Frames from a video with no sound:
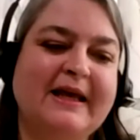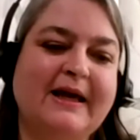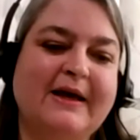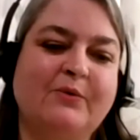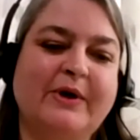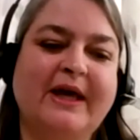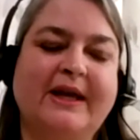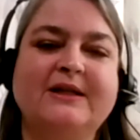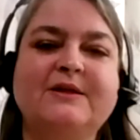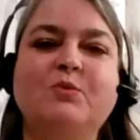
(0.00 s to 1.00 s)
we get
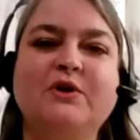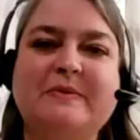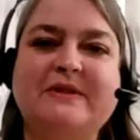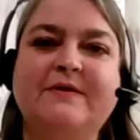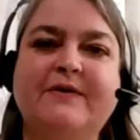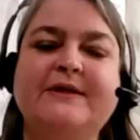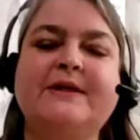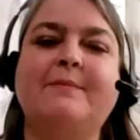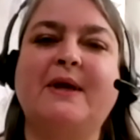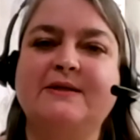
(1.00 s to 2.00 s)
into more specifics, I
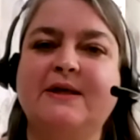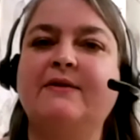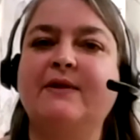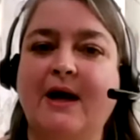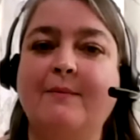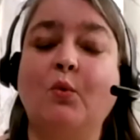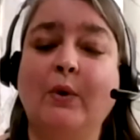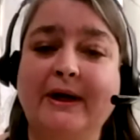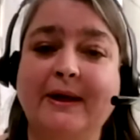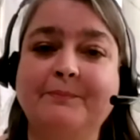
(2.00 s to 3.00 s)
may say that I'm a
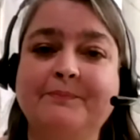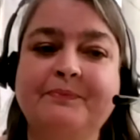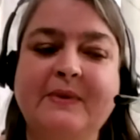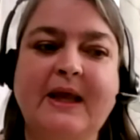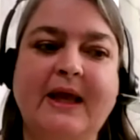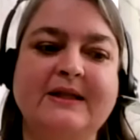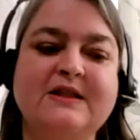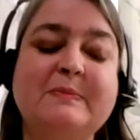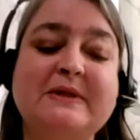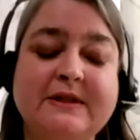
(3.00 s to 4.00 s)
Wiccan. And
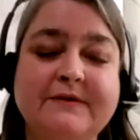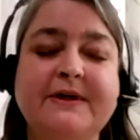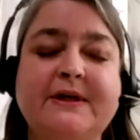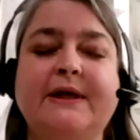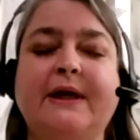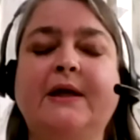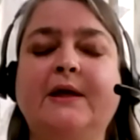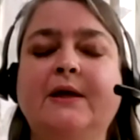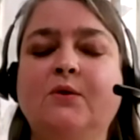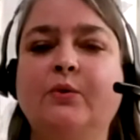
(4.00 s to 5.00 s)
specifically,
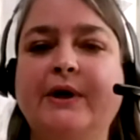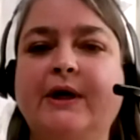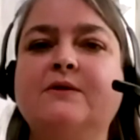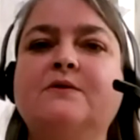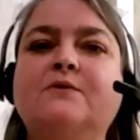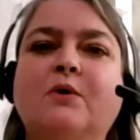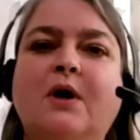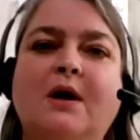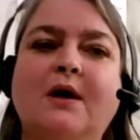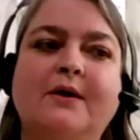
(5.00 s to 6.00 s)
Wiccans
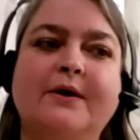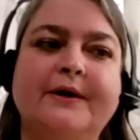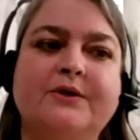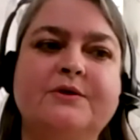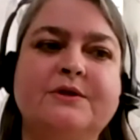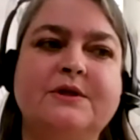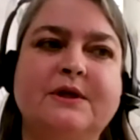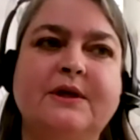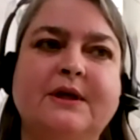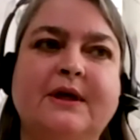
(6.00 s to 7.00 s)
are
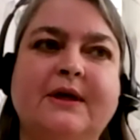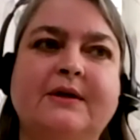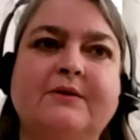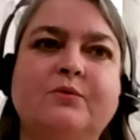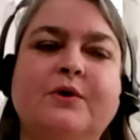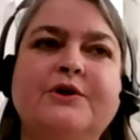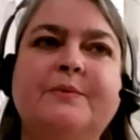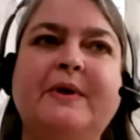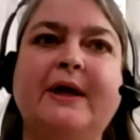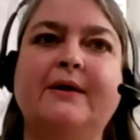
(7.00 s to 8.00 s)
interested in
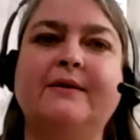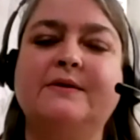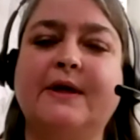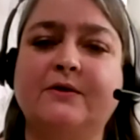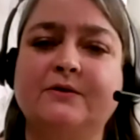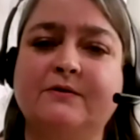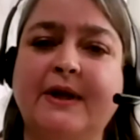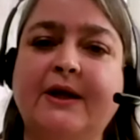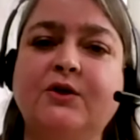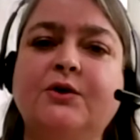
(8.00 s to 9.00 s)
worshiping the cycles of
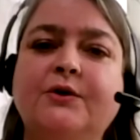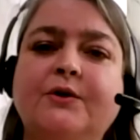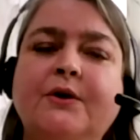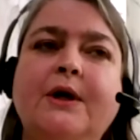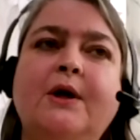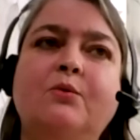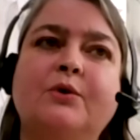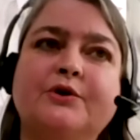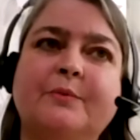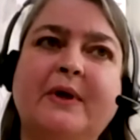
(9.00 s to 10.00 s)
nature,
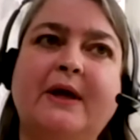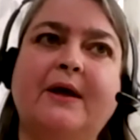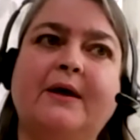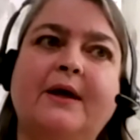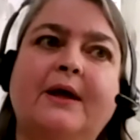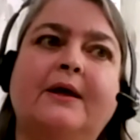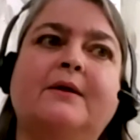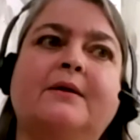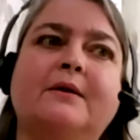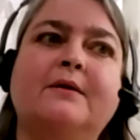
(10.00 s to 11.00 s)
worshiping
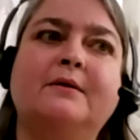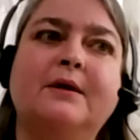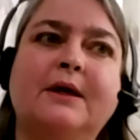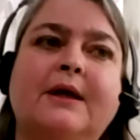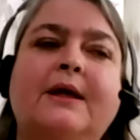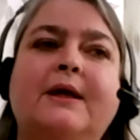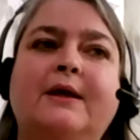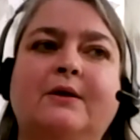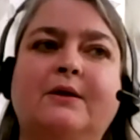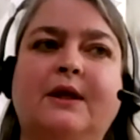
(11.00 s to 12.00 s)
in
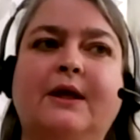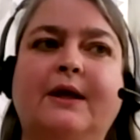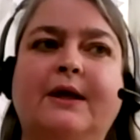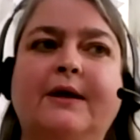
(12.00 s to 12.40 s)
the,